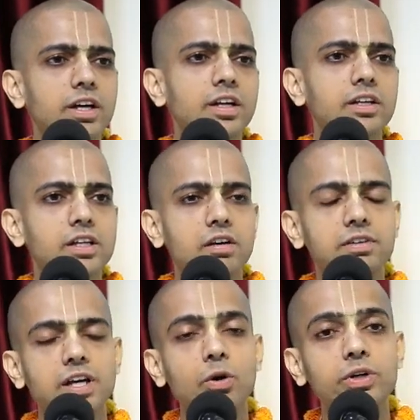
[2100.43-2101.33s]
ananya,
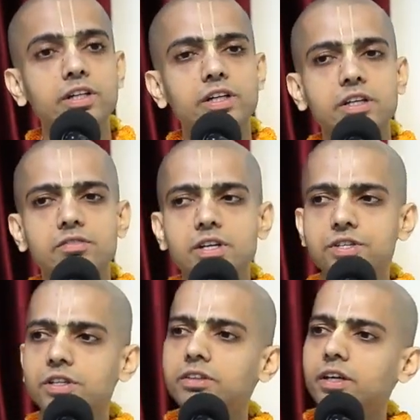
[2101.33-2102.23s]
without any
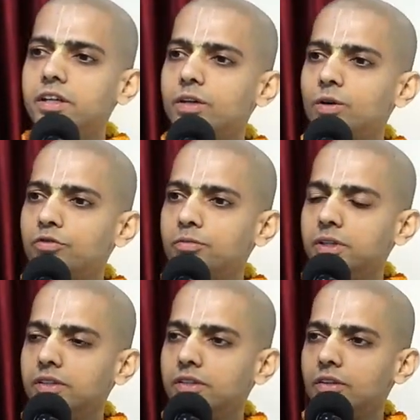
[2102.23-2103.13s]
deviation, thinking of
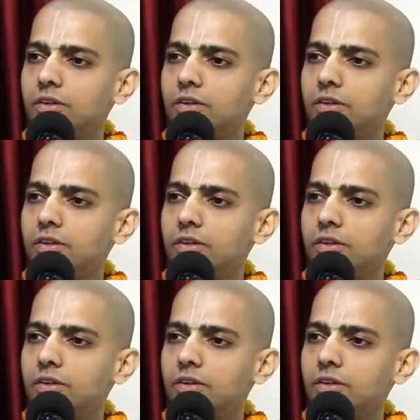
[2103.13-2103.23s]
me.